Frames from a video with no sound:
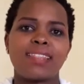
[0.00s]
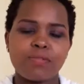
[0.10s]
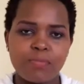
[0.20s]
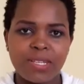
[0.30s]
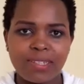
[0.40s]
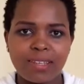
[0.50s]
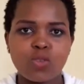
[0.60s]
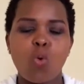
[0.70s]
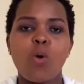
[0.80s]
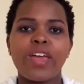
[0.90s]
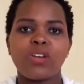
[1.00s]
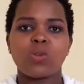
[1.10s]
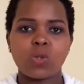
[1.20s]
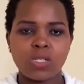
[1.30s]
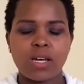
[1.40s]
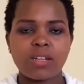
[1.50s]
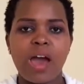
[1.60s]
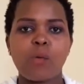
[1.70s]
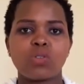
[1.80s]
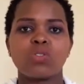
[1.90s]
the basics. Where do you start?
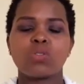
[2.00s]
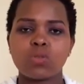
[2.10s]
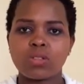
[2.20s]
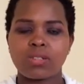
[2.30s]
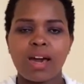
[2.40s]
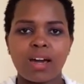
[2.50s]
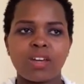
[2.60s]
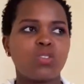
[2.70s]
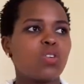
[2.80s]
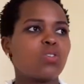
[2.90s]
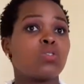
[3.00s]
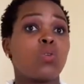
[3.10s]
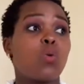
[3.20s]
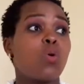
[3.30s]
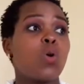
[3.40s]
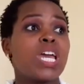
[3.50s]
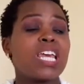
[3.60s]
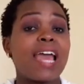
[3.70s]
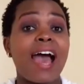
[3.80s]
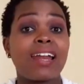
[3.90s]
I was also stuck. You don't know
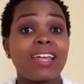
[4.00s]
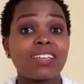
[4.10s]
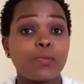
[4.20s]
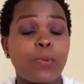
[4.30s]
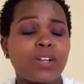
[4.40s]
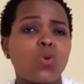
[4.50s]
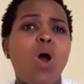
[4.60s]
an expert.